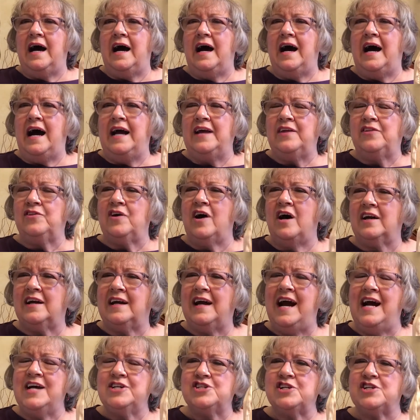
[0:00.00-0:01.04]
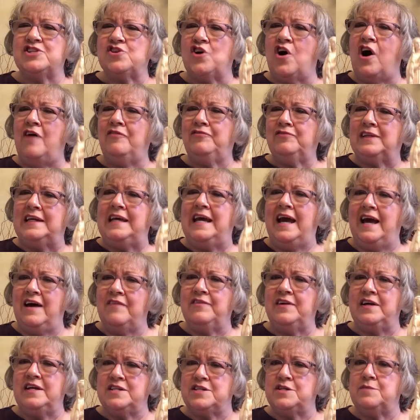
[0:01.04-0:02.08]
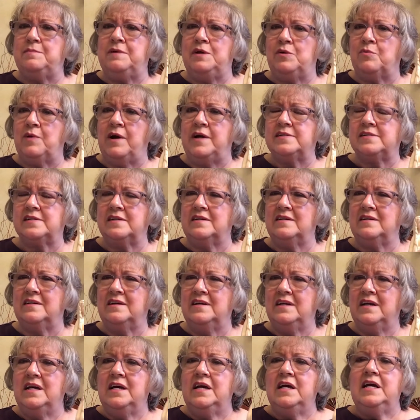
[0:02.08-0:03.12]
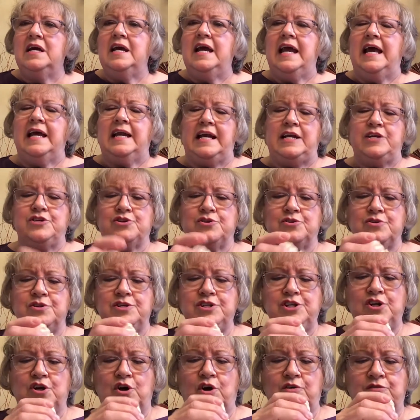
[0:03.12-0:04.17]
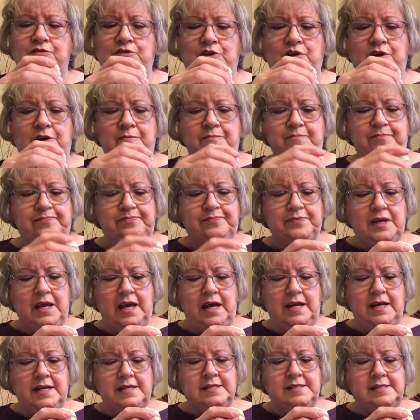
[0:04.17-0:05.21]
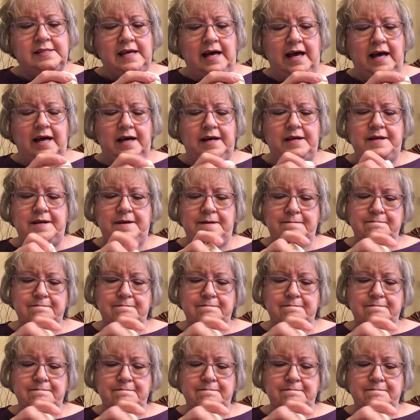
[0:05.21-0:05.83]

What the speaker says: I thought, gosh, it's awfully heavy to be resin. And I turned it over, and it said,